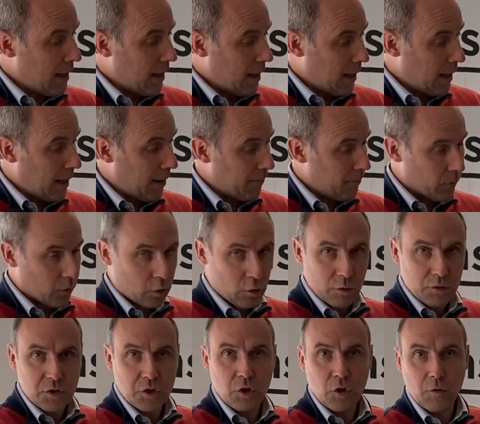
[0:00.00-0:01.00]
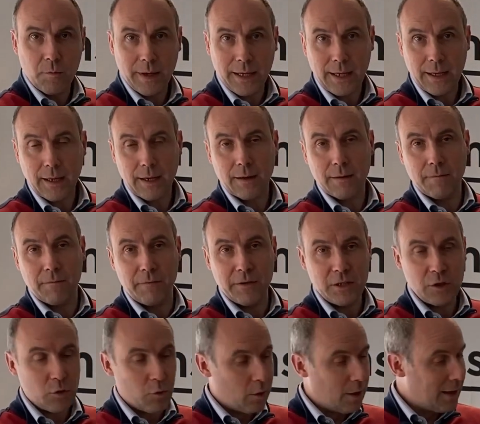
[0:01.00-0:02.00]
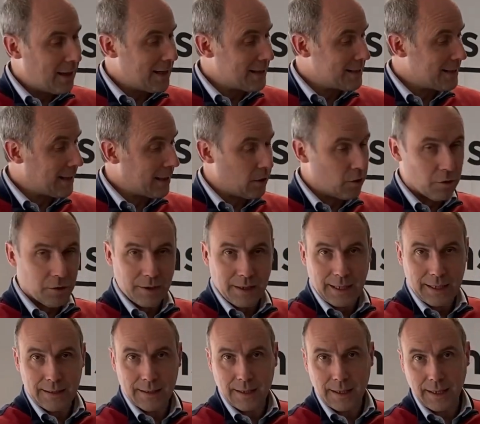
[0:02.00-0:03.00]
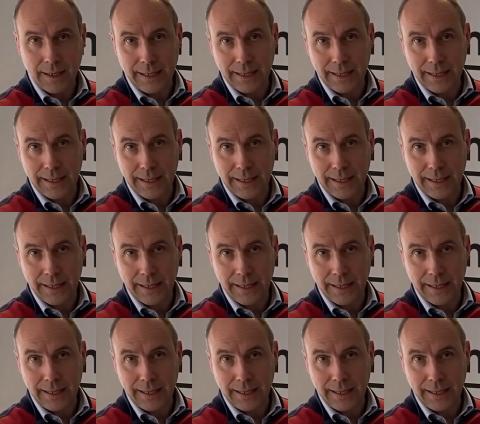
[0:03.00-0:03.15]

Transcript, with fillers: um, consuming, visualizing your data